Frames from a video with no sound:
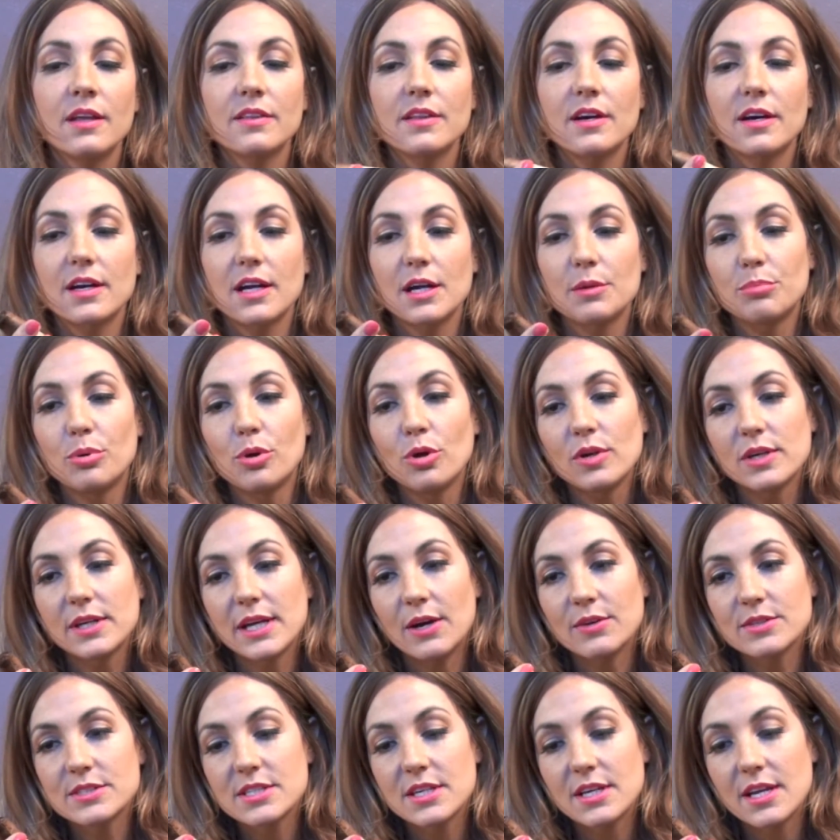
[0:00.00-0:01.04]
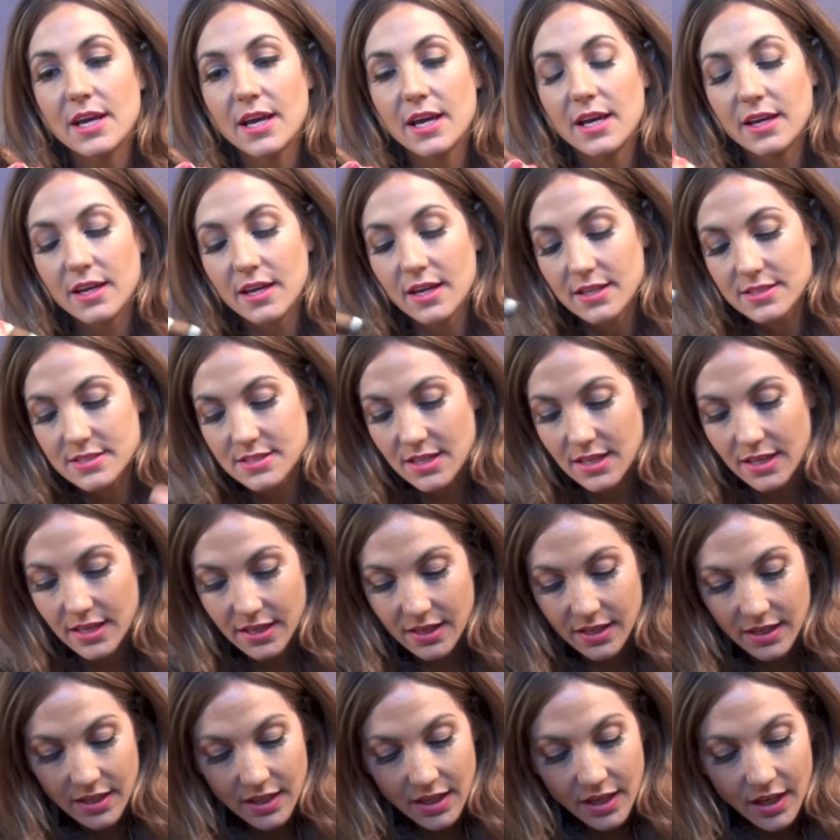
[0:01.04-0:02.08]
Thought I'd pull it out today as
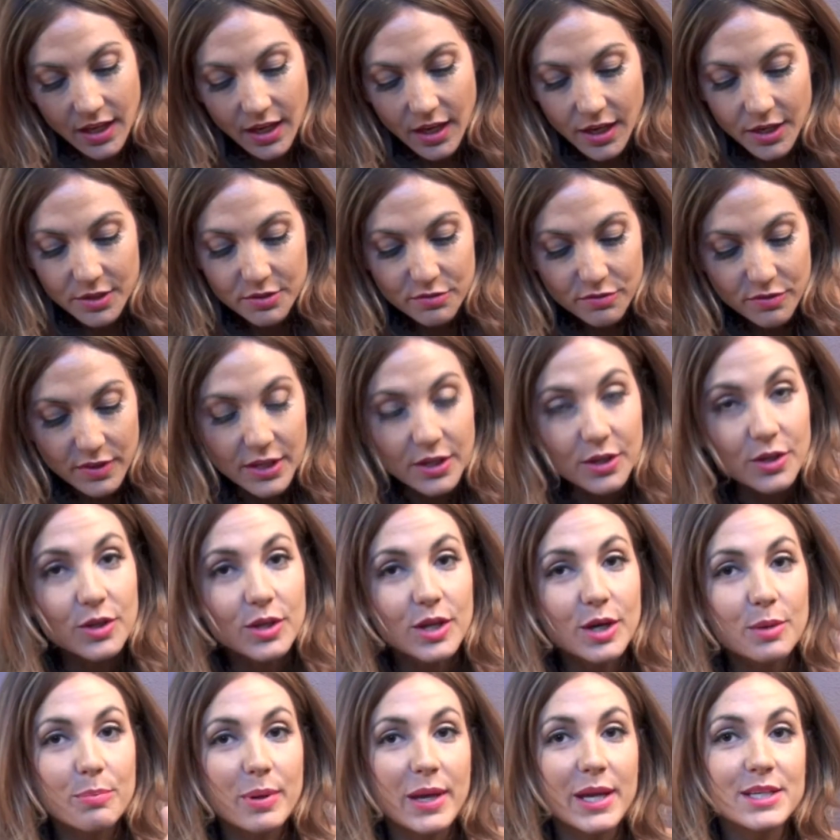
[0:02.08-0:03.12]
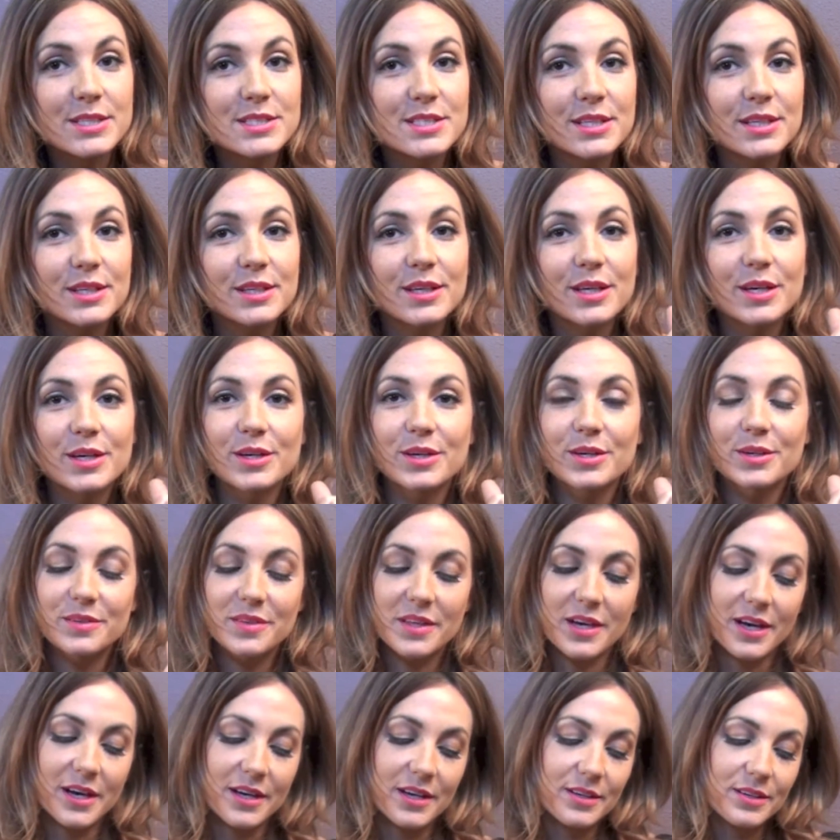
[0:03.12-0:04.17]
I unveil a painting here
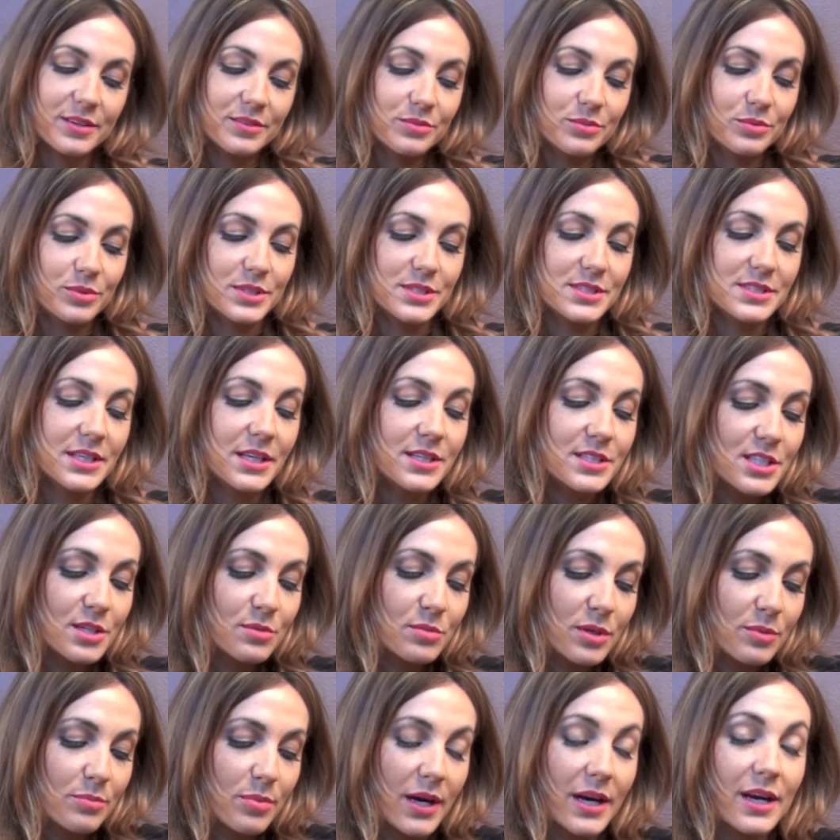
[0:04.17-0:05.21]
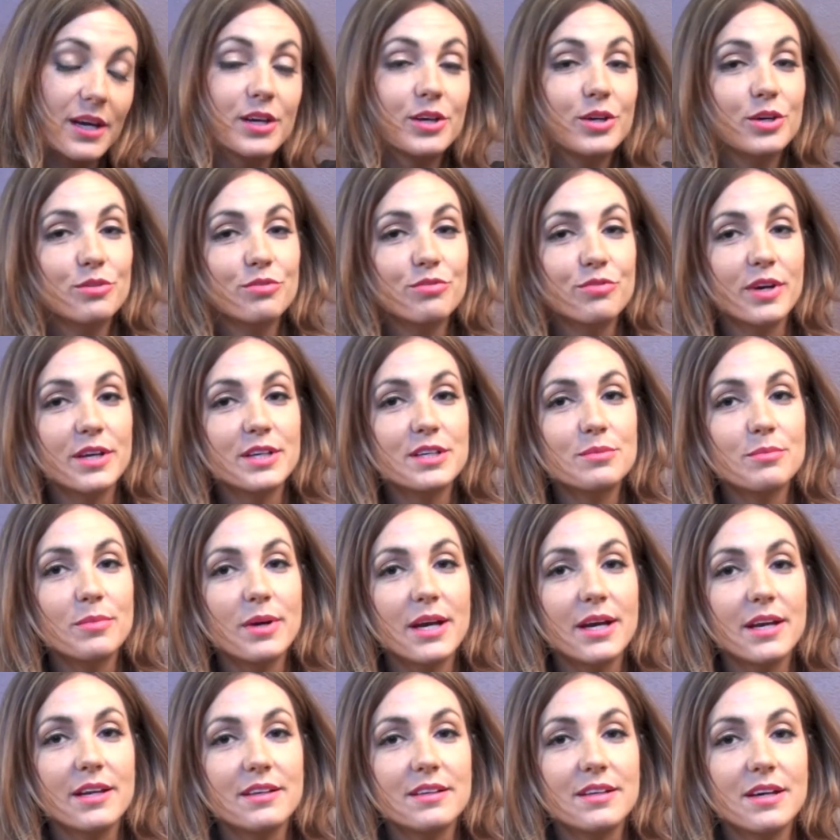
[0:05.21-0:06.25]
that was sent to me by a good friend of
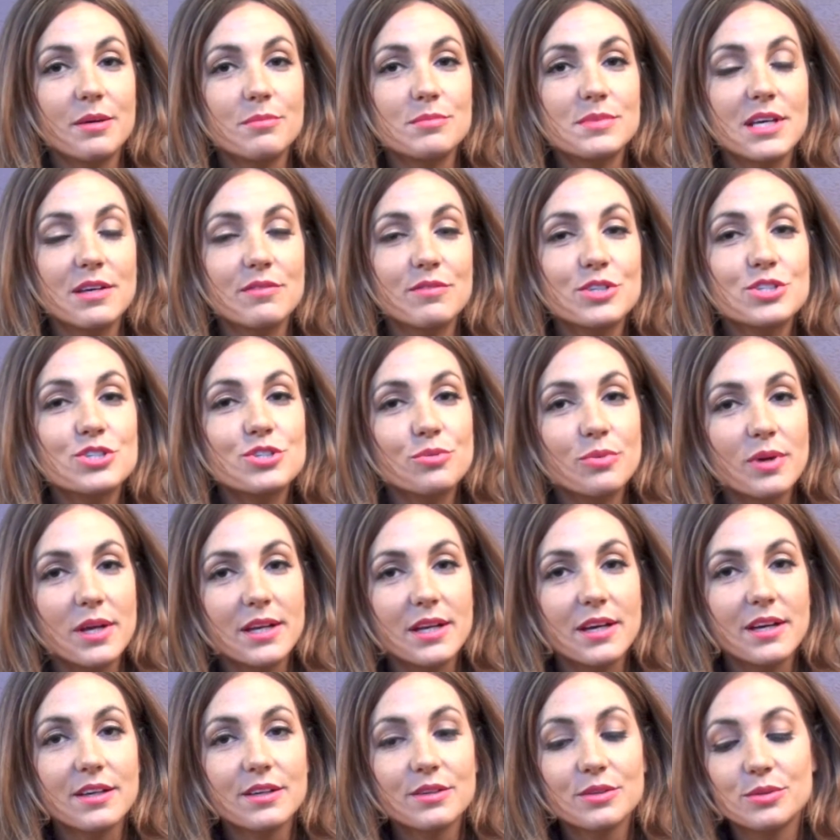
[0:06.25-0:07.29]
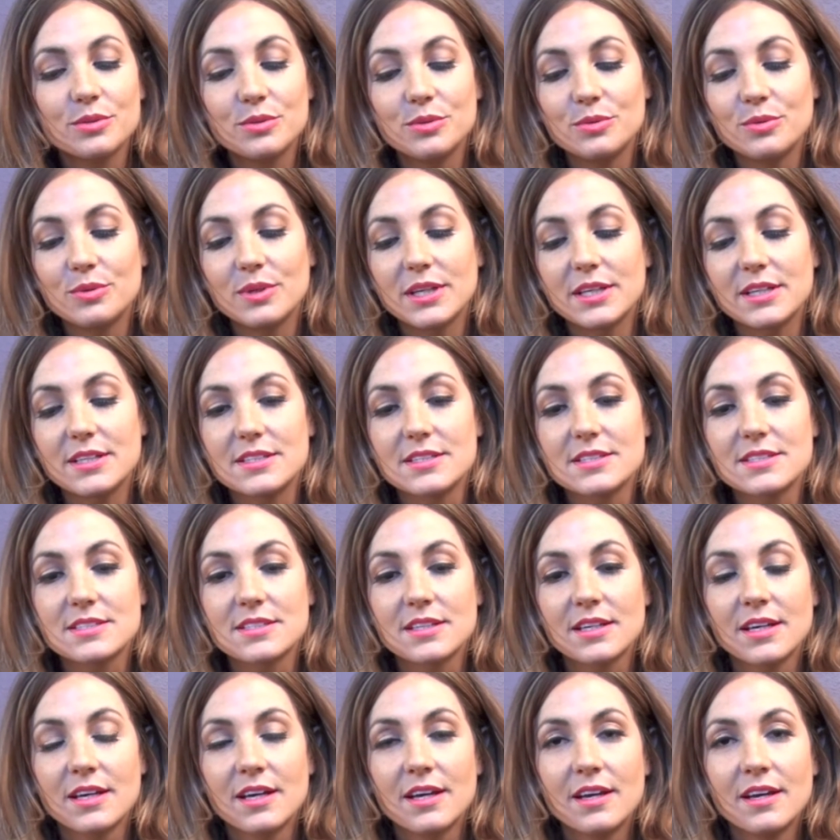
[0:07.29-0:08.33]
mine, David Gerena, who is,
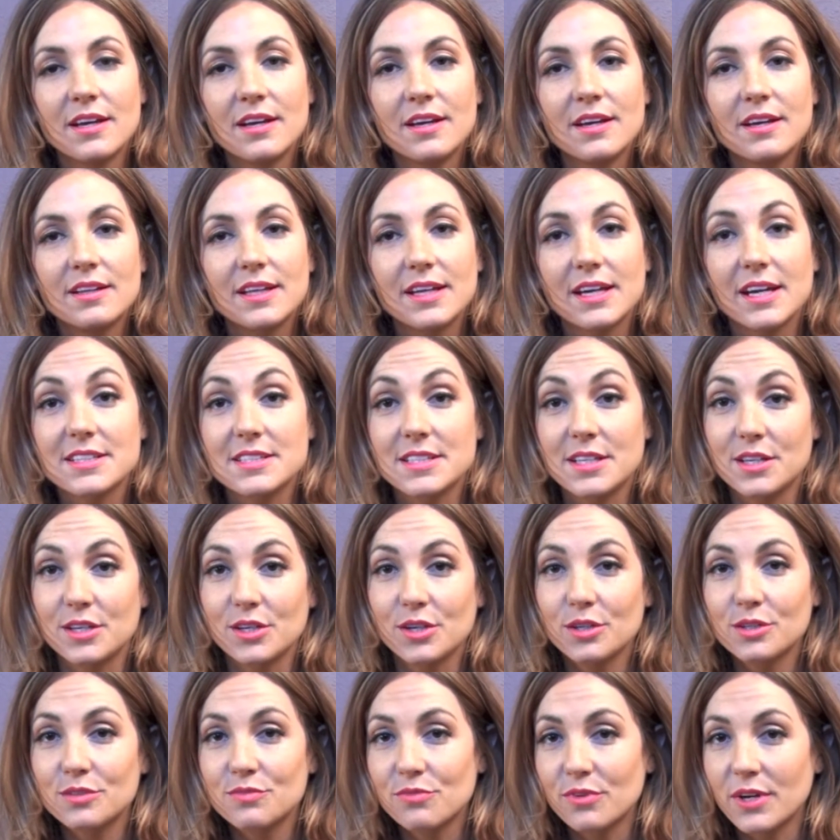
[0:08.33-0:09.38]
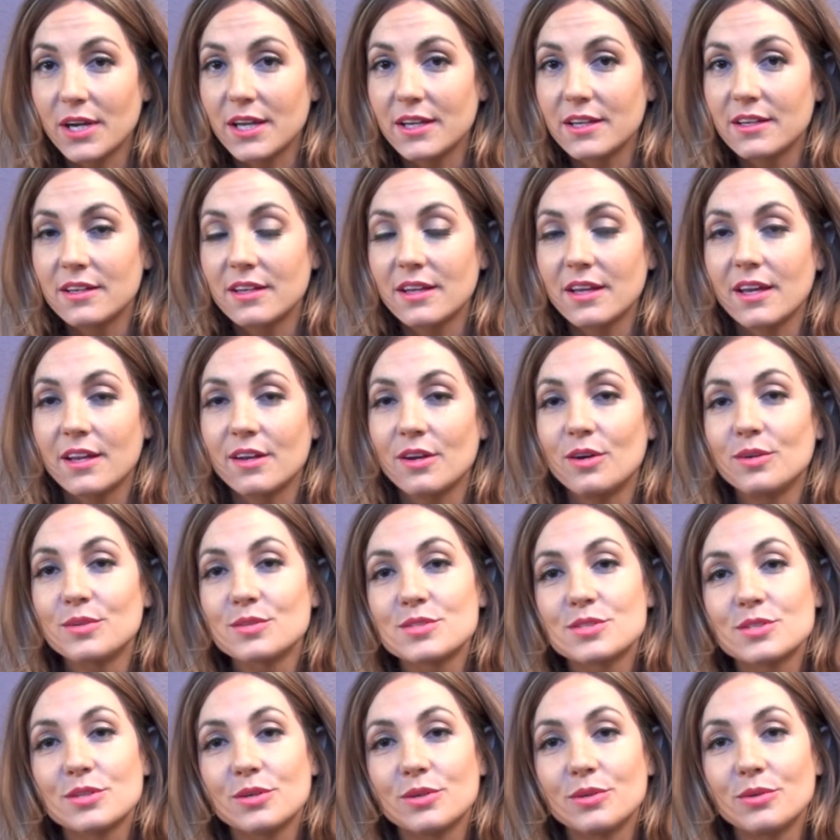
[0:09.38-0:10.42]
like I said, a good friend and
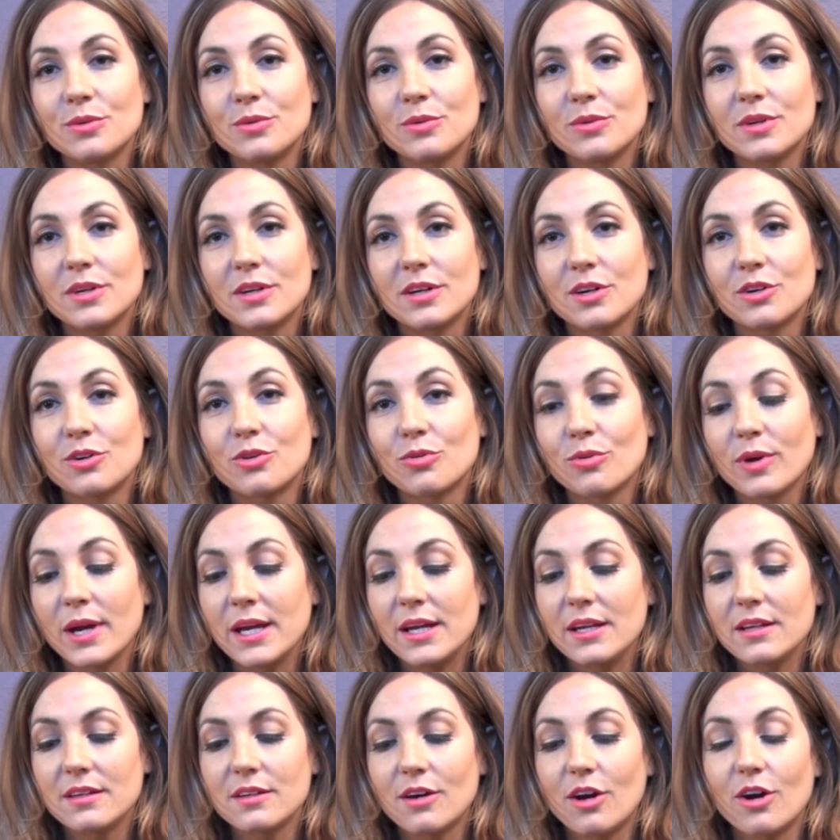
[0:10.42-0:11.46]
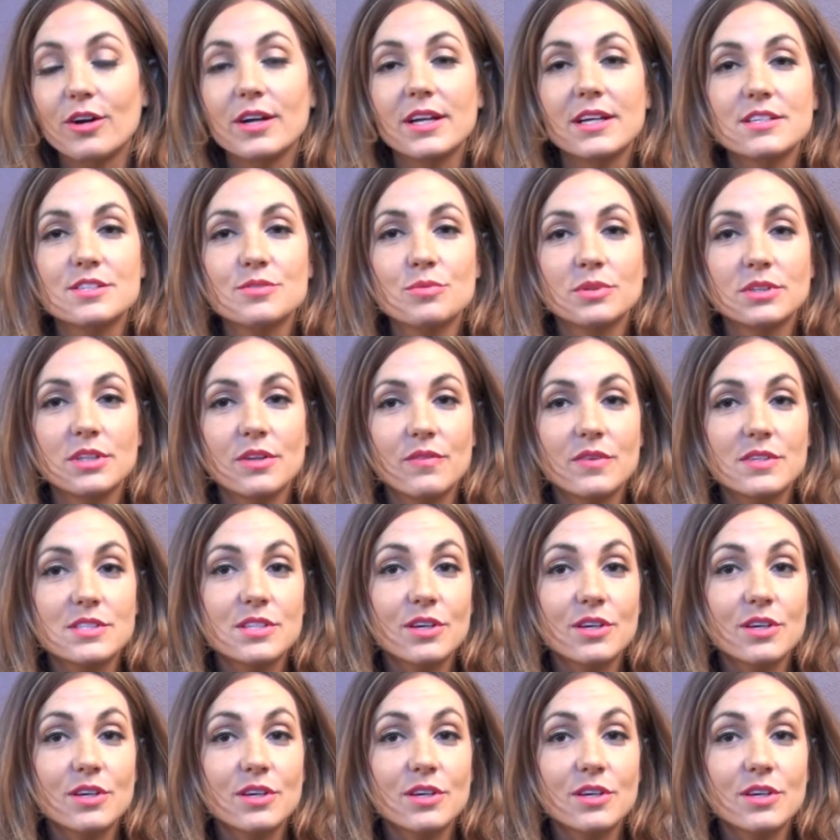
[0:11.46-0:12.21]
also a great artist within the